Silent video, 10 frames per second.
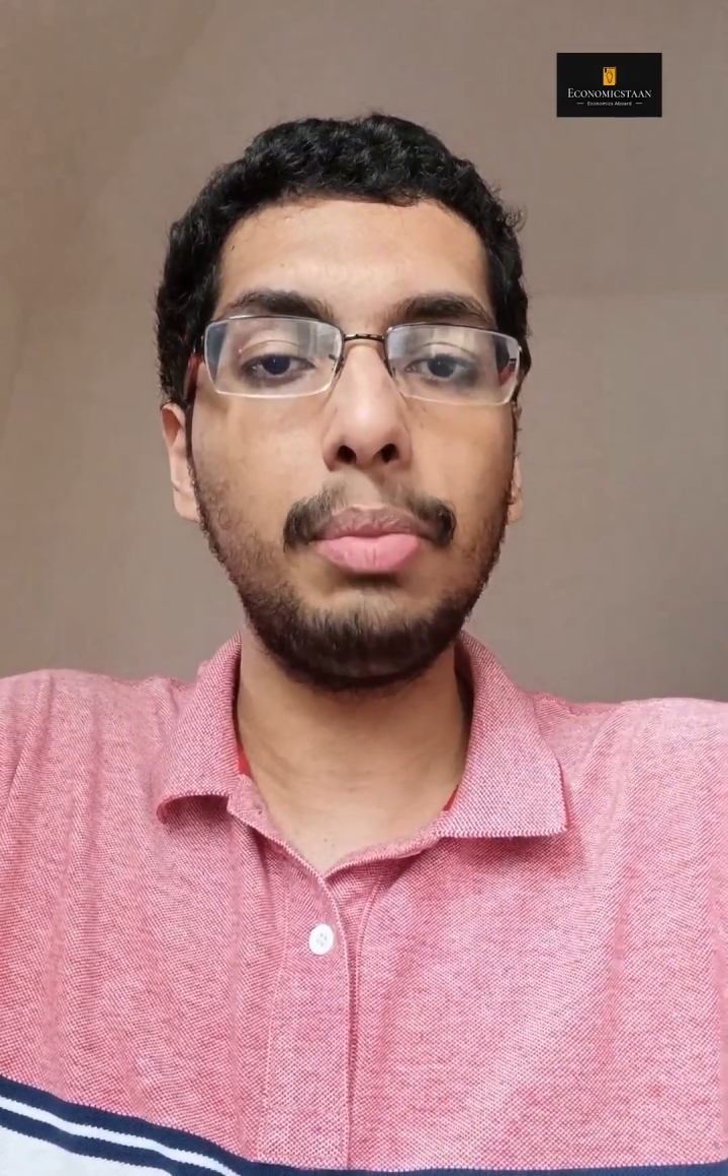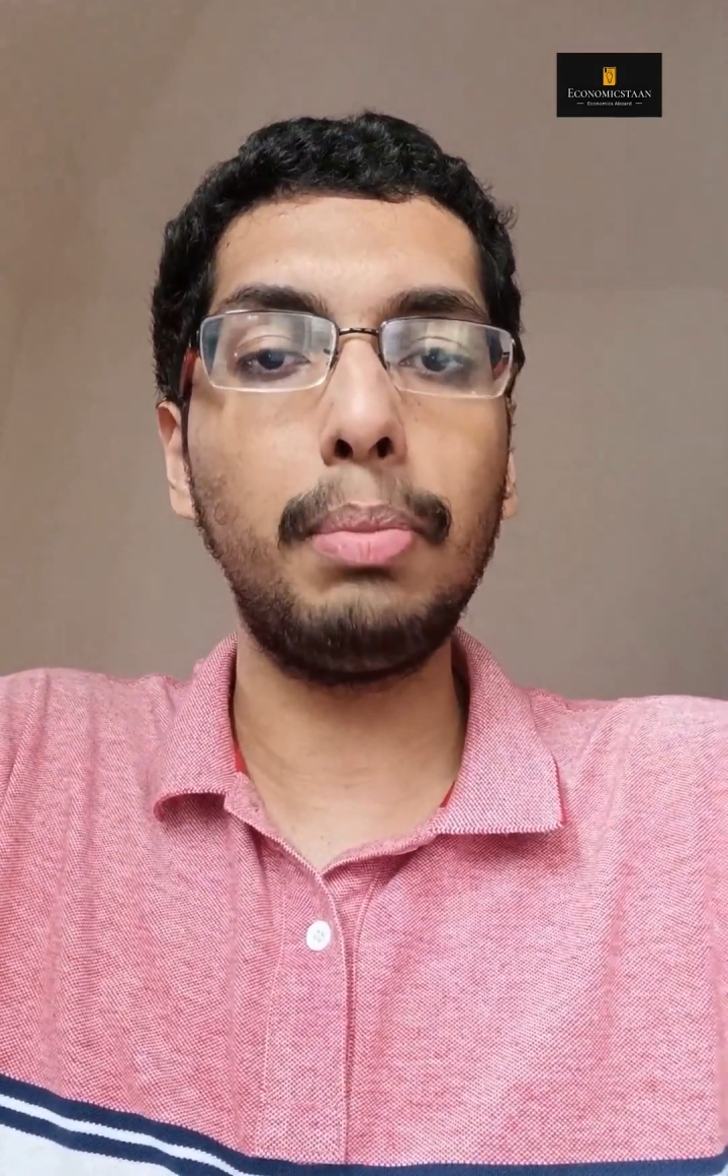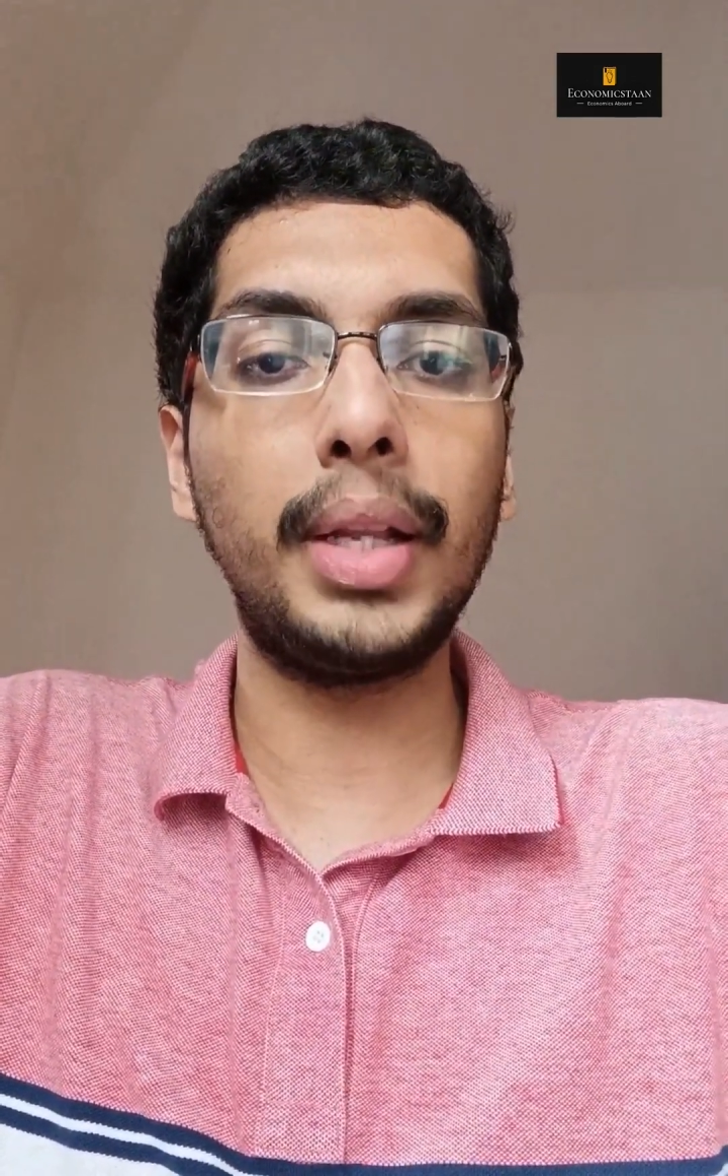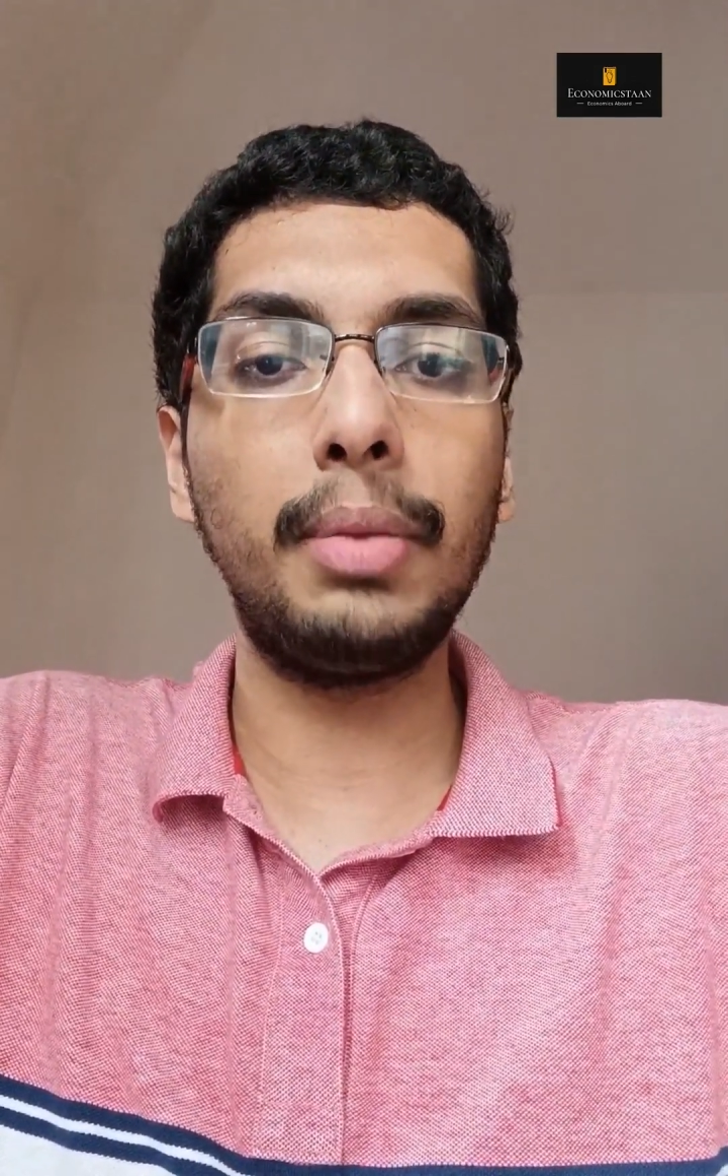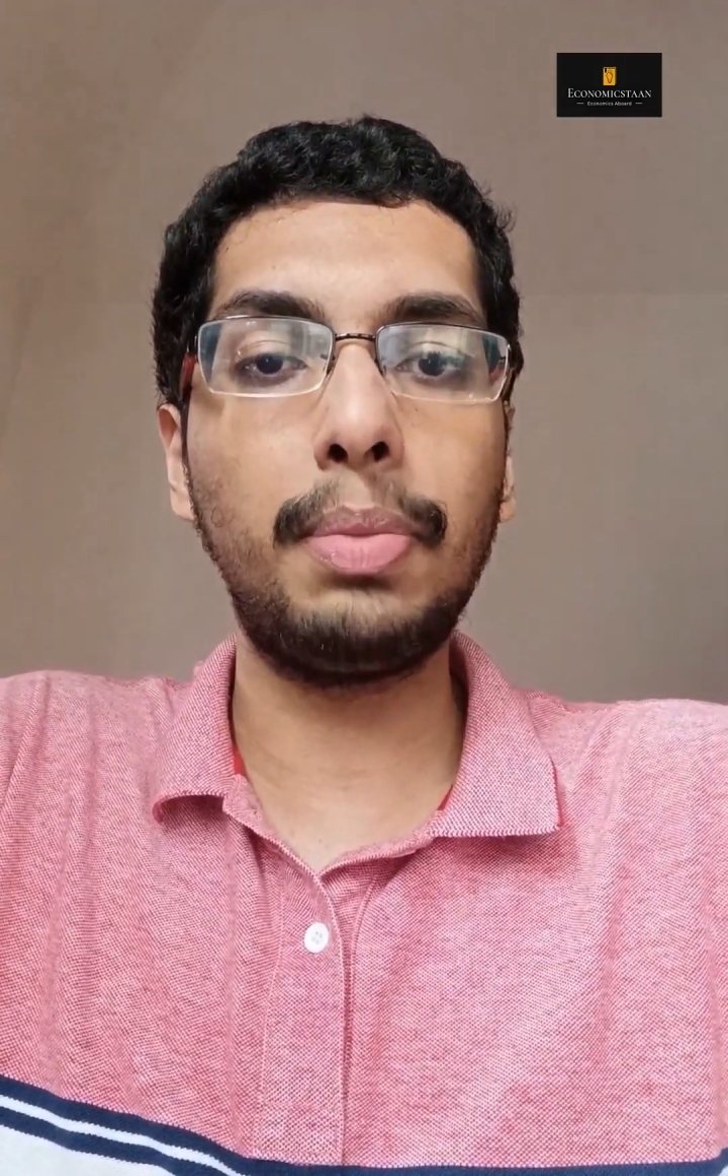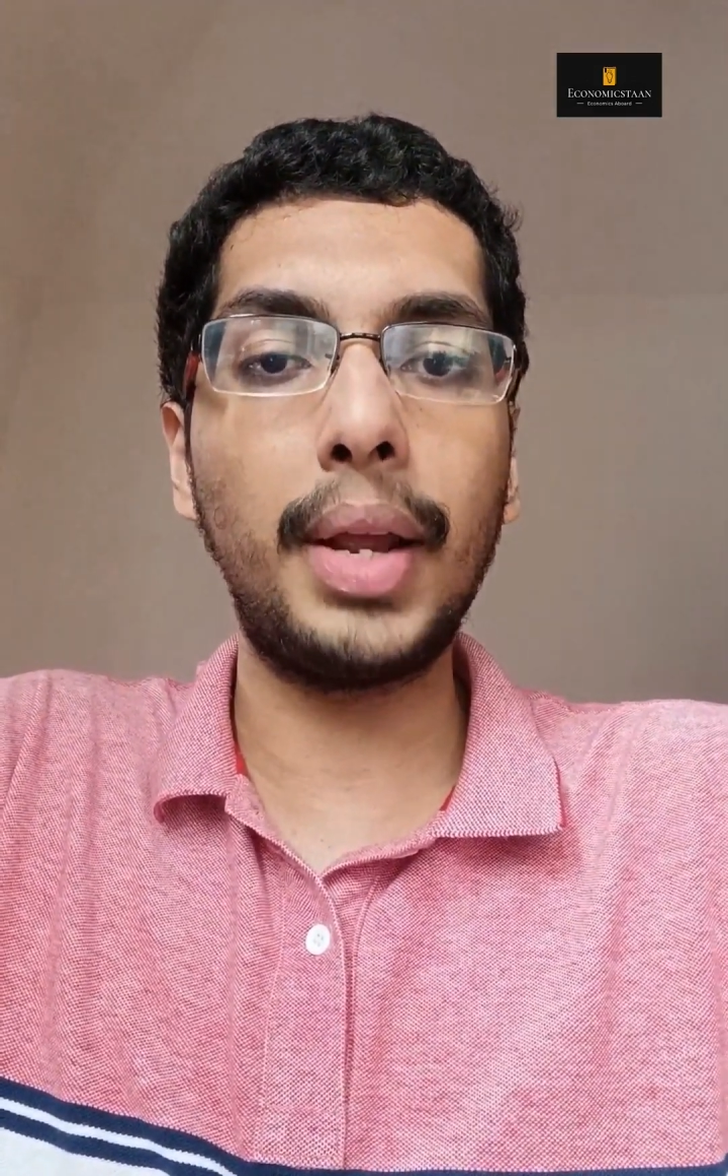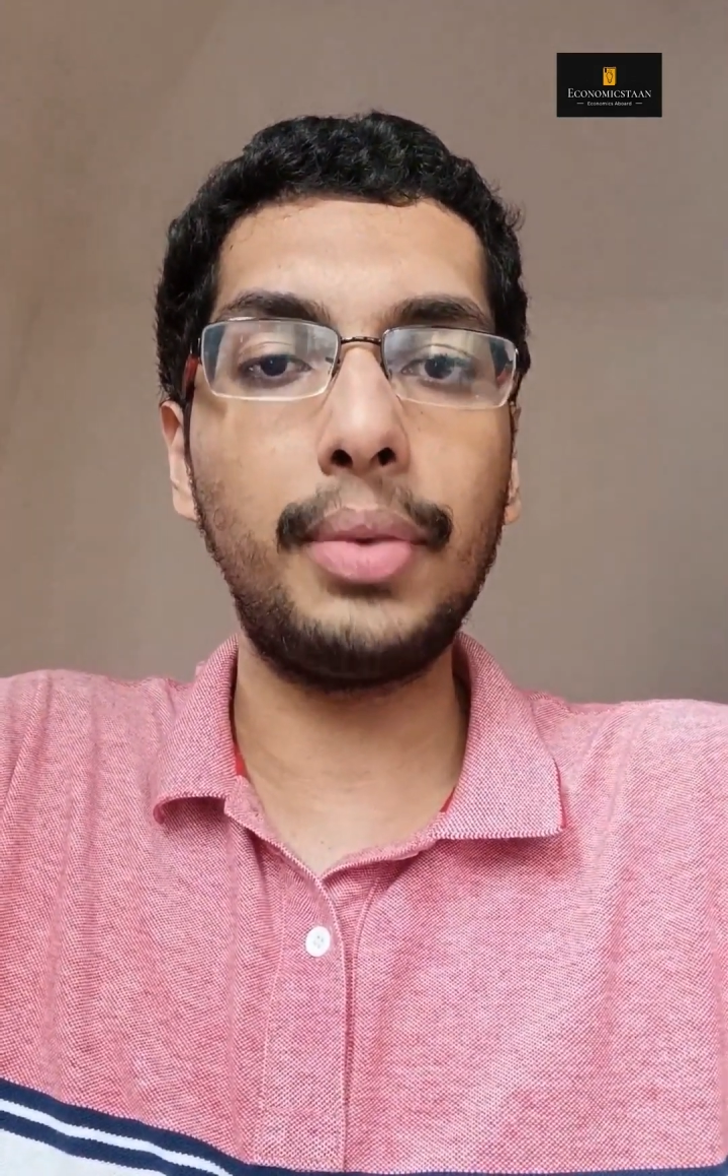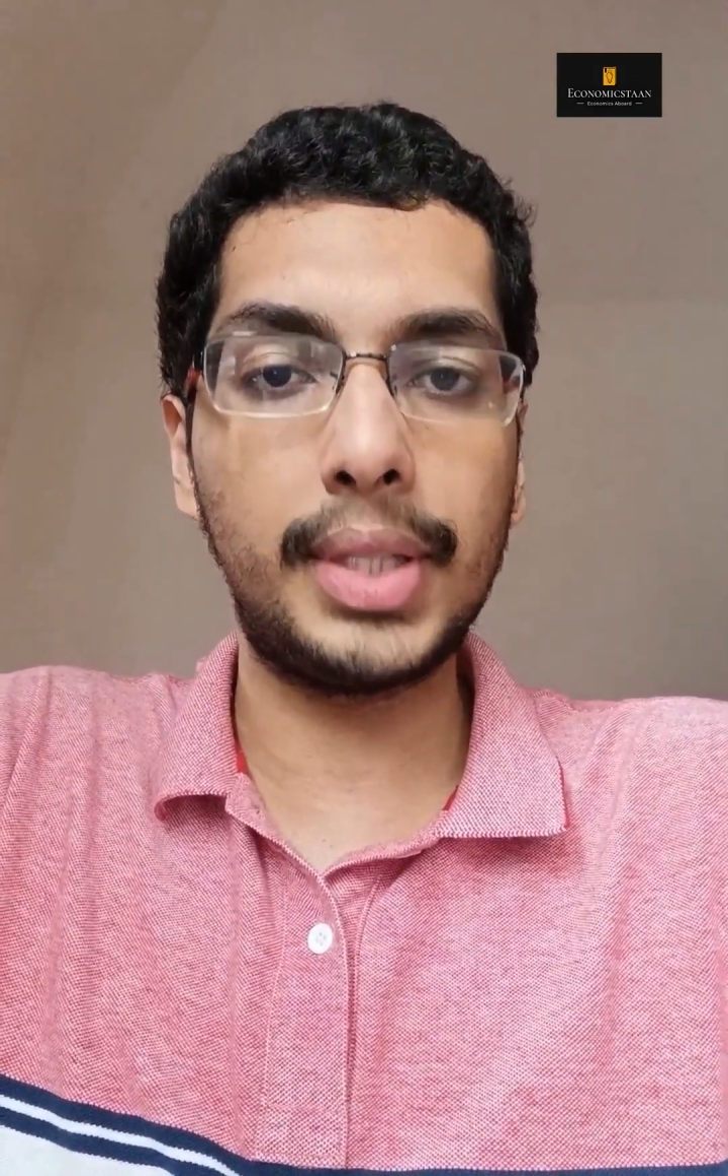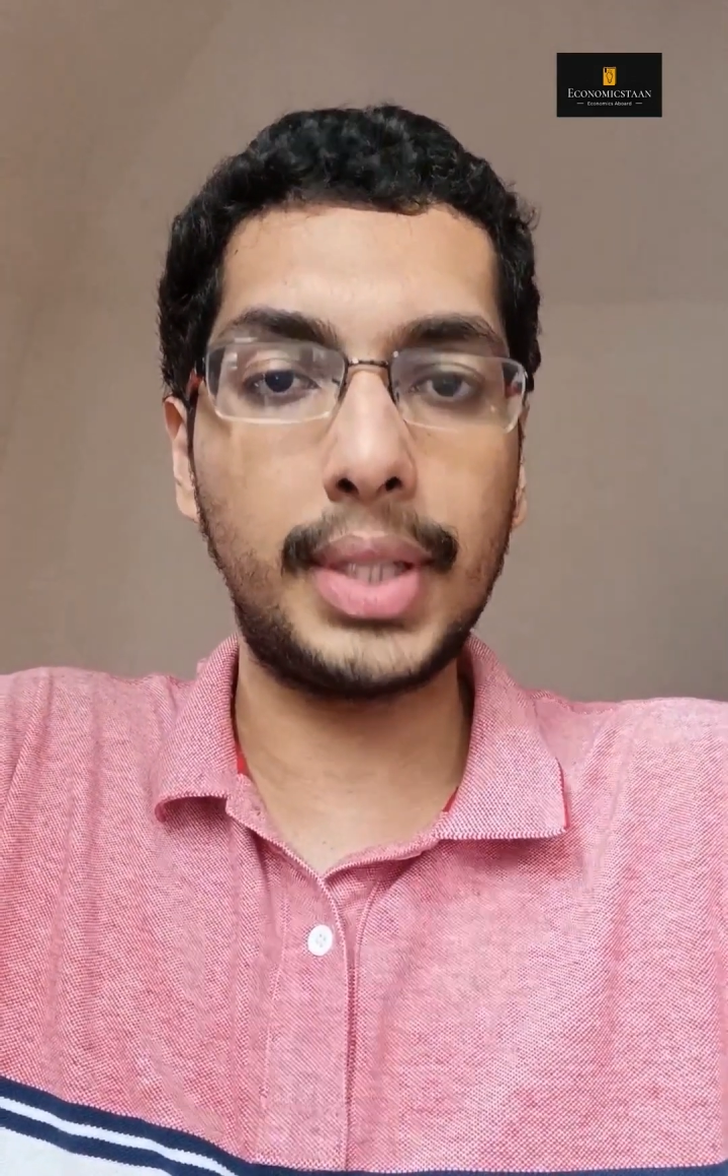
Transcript: by the private